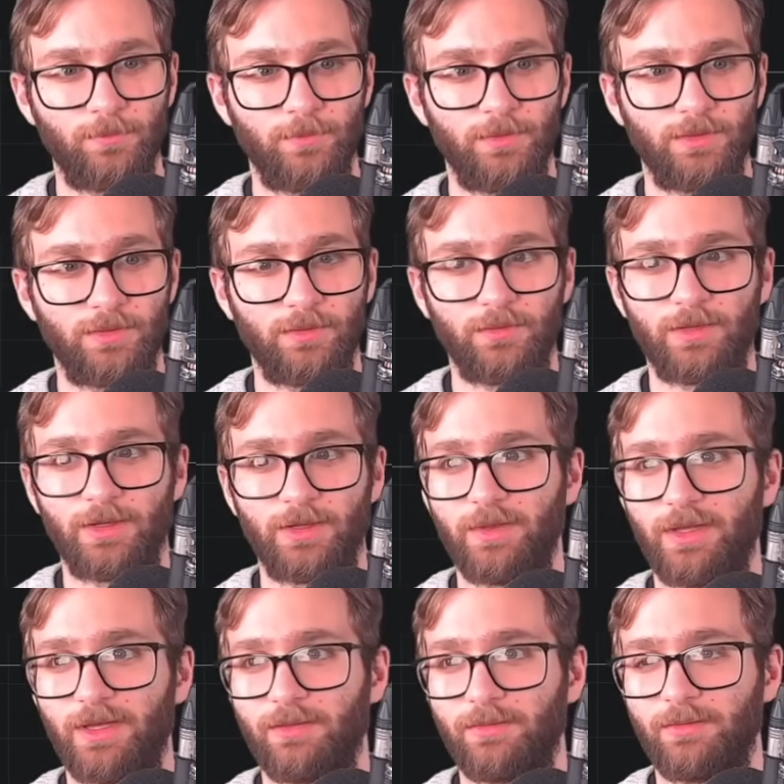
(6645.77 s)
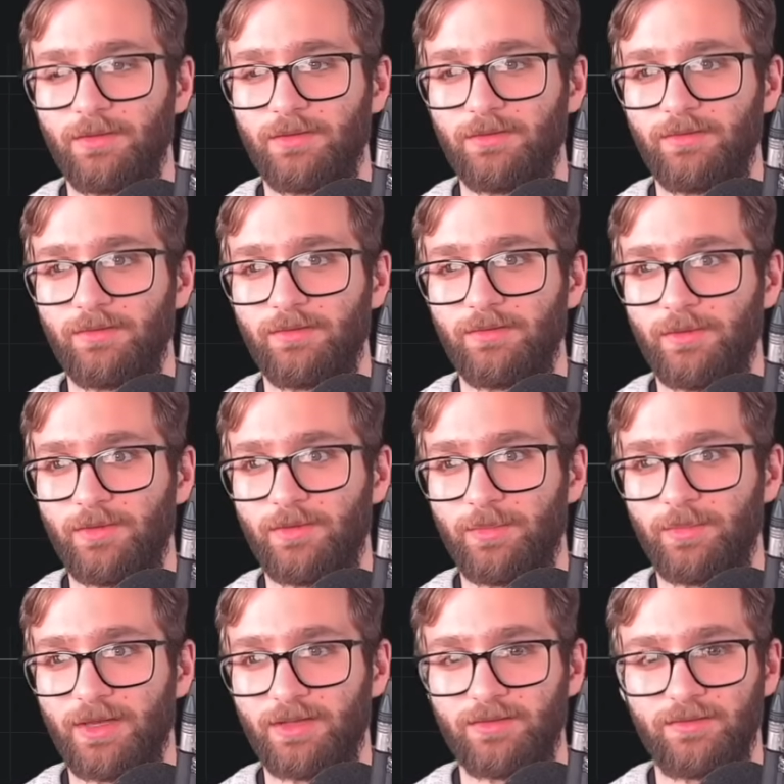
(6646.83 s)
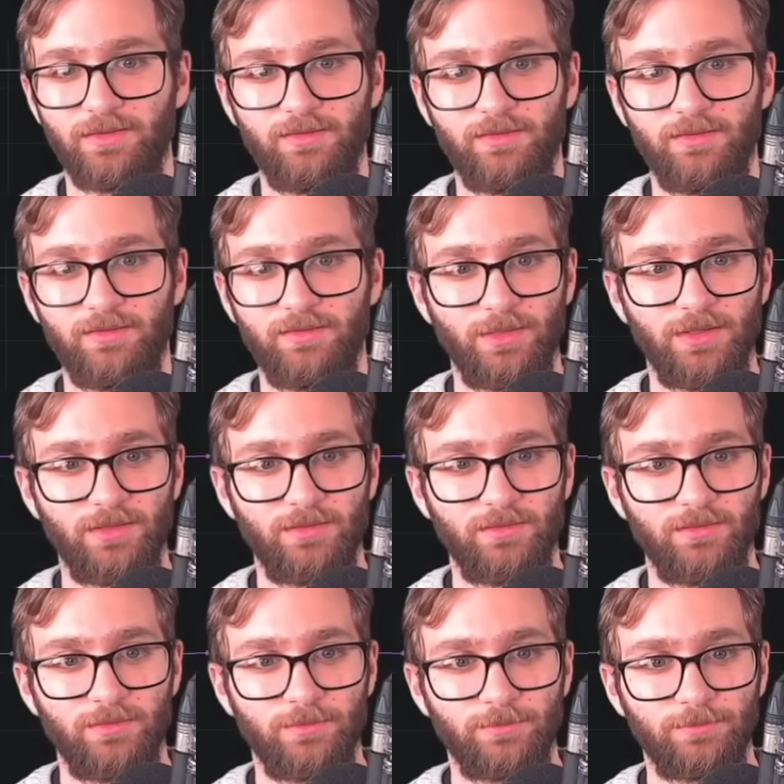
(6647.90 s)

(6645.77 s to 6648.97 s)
You can grab that. Let's view in the past 15 minutes.